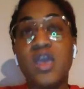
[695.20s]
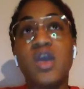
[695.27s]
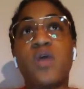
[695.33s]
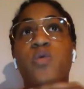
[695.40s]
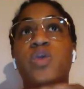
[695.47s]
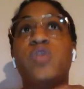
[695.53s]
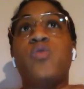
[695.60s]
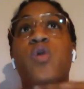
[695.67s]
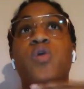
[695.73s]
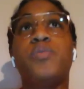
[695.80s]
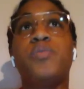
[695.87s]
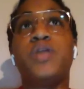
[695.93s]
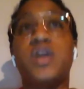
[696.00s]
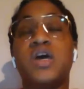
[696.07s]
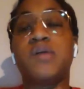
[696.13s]
when you
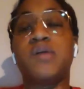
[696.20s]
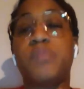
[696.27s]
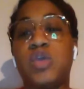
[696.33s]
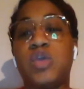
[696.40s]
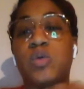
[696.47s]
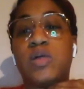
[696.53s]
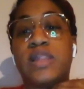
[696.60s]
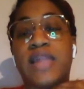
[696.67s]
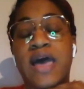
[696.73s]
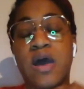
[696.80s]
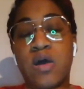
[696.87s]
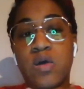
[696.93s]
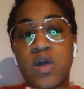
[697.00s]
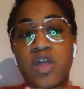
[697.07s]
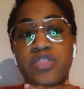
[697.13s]
open up and you
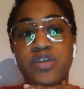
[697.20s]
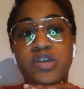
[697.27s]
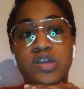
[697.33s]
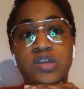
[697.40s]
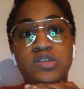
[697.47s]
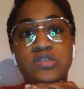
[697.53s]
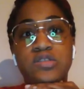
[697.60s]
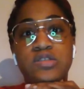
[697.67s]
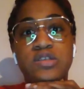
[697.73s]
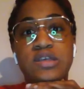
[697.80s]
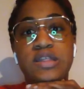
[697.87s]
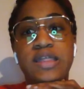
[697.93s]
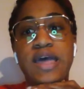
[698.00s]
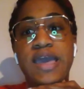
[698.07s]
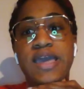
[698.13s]
allow others to
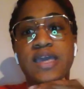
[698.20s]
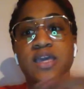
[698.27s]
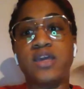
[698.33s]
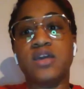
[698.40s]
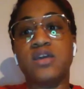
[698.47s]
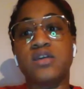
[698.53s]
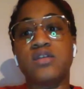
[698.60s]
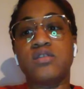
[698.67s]
like